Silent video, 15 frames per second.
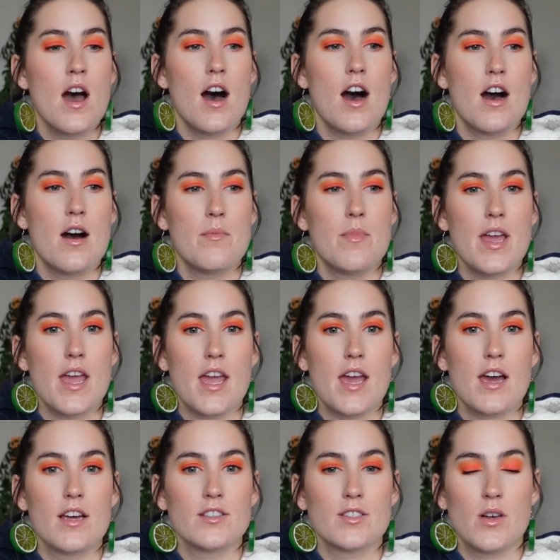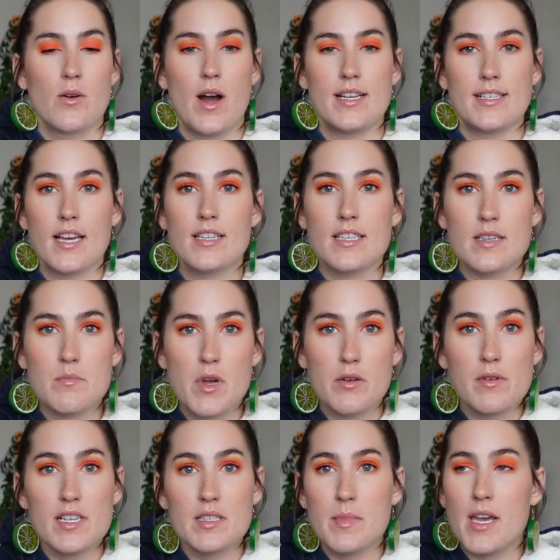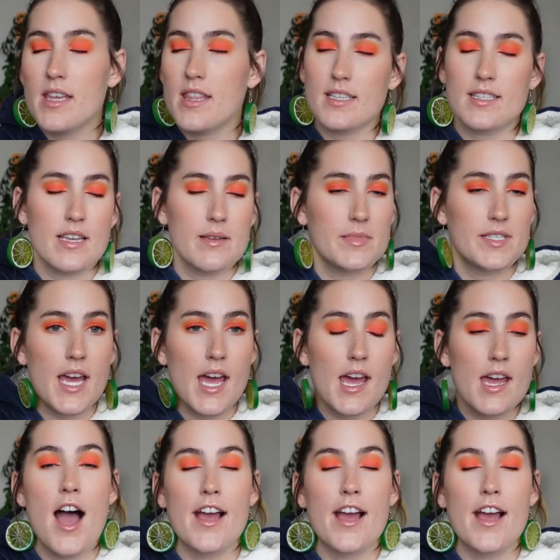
Um, and so I sent in my resume that same day.